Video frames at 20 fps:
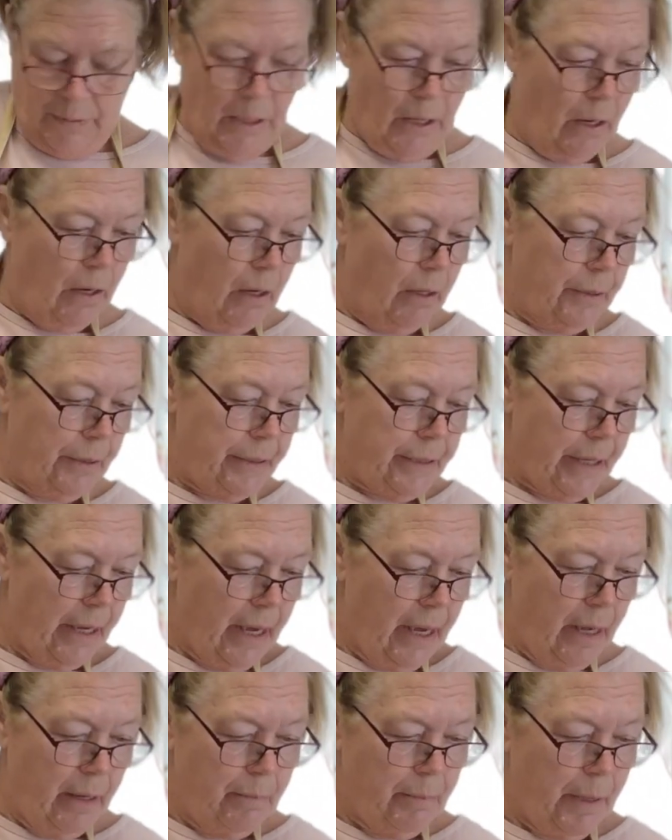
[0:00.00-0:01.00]
All the
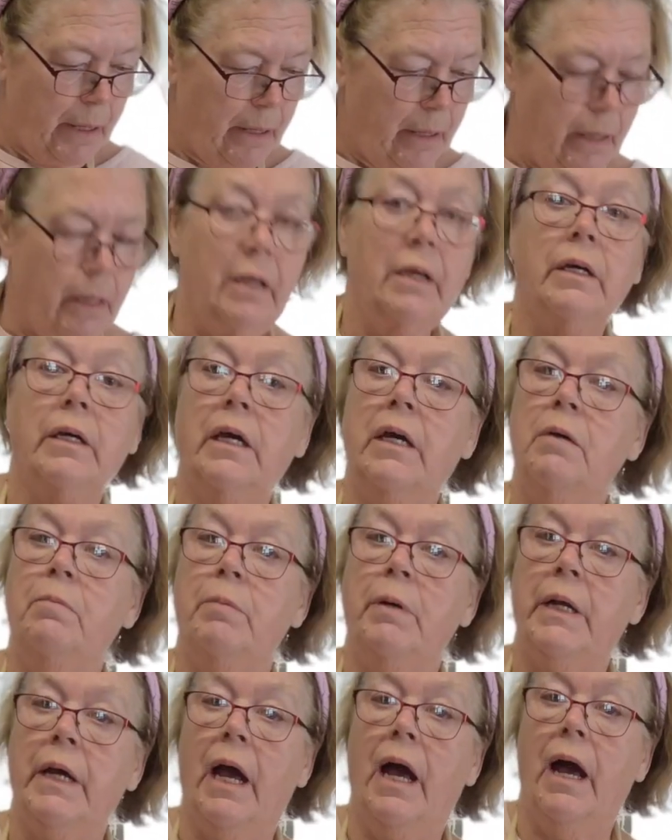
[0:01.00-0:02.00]
time,
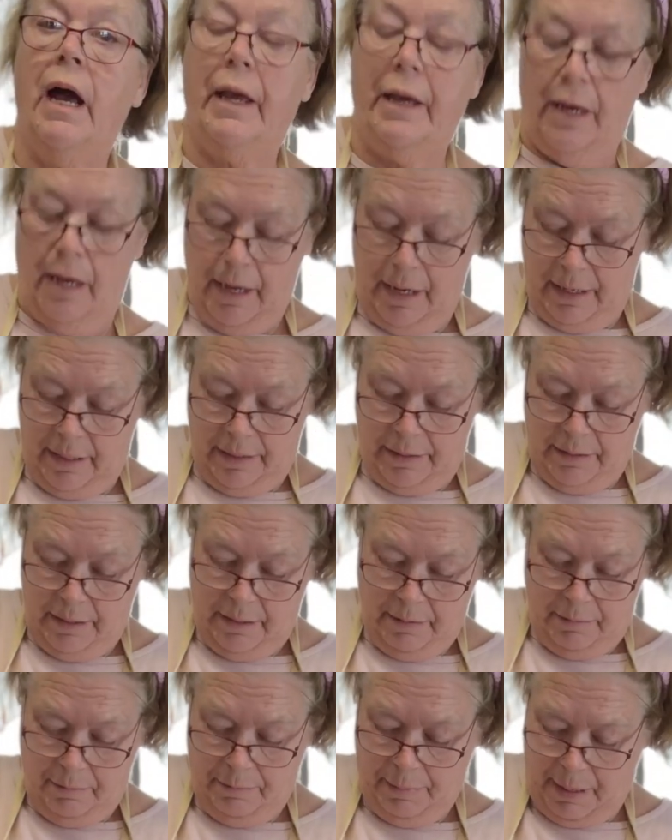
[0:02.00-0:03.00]
keeping an eye on
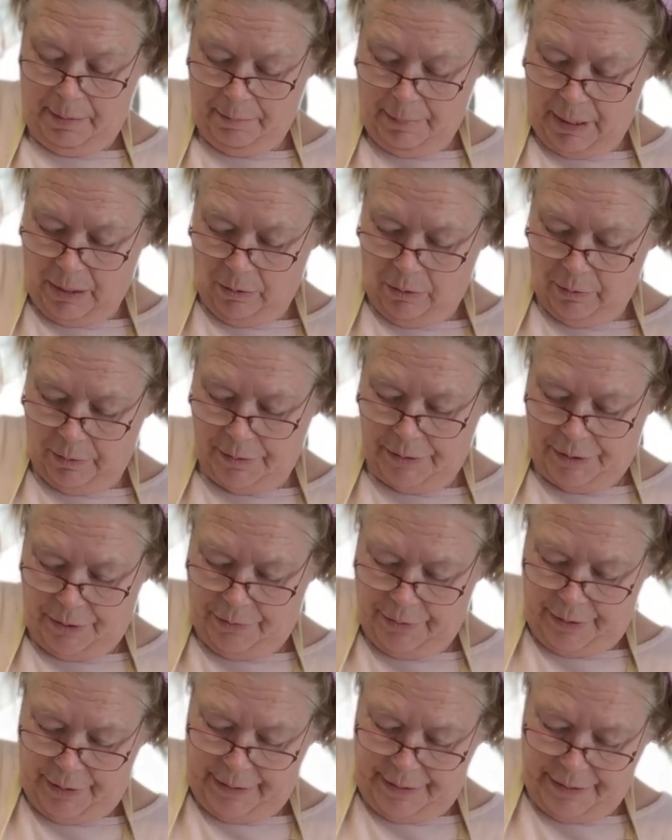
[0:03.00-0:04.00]
my milk so
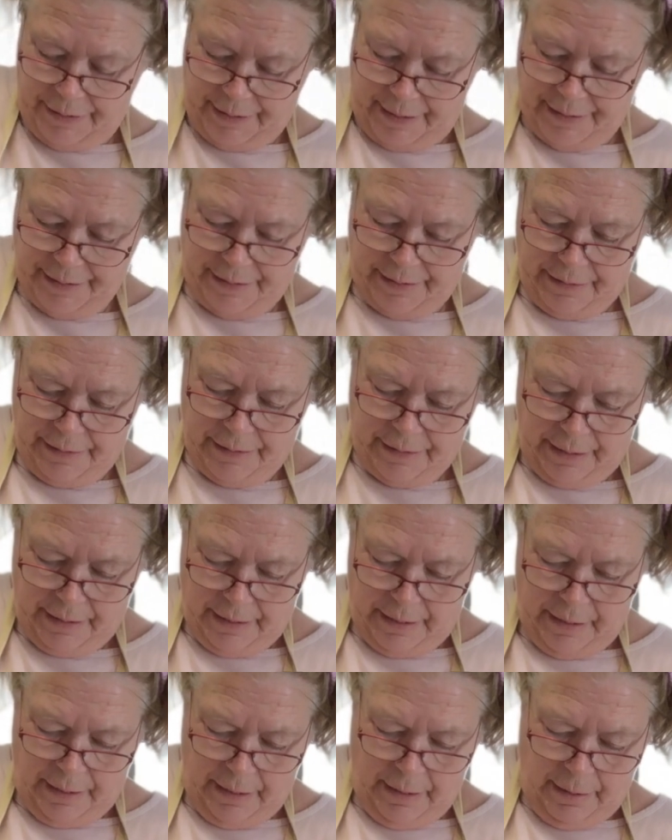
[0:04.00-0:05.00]
that it doesn't
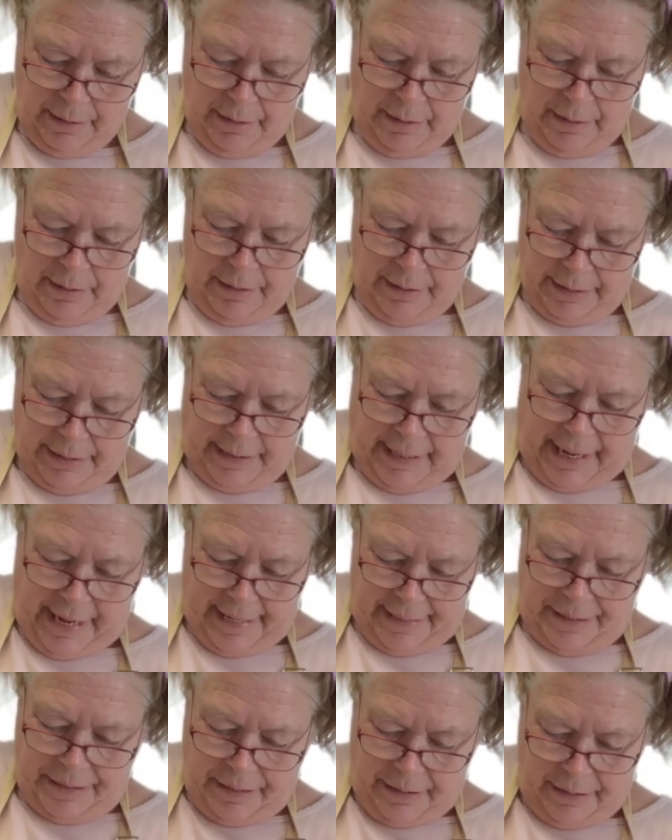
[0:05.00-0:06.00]

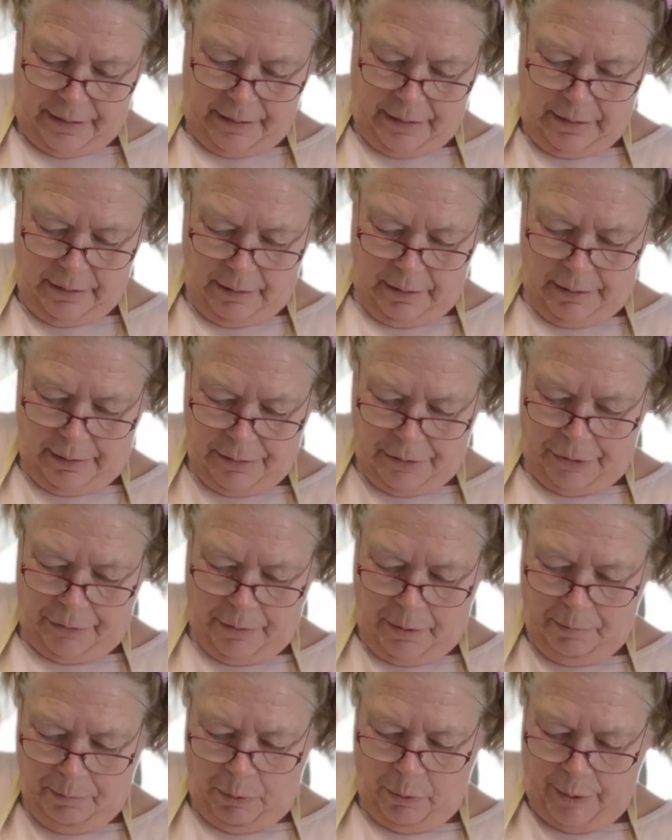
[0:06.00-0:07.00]
get to
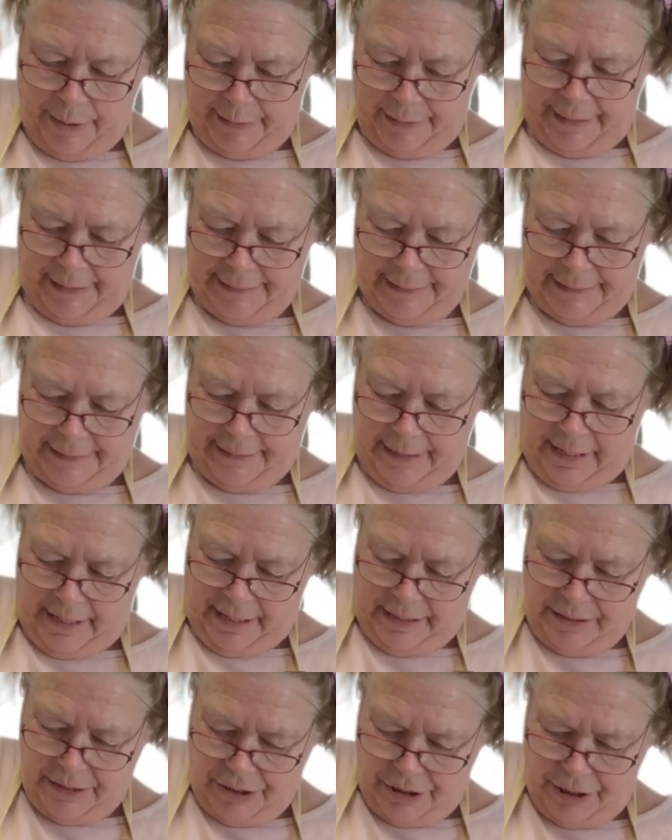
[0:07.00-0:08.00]
a boiling
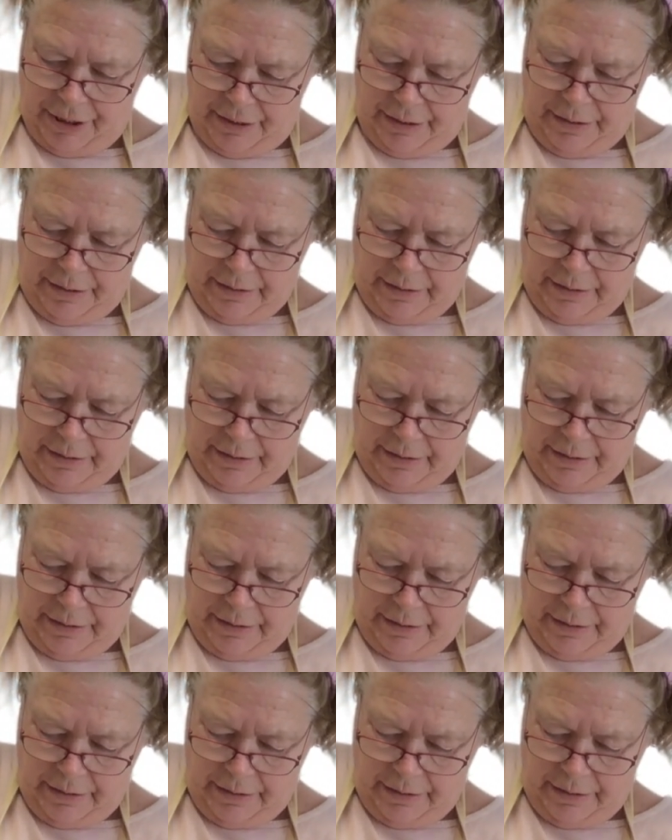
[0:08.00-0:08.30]
stage.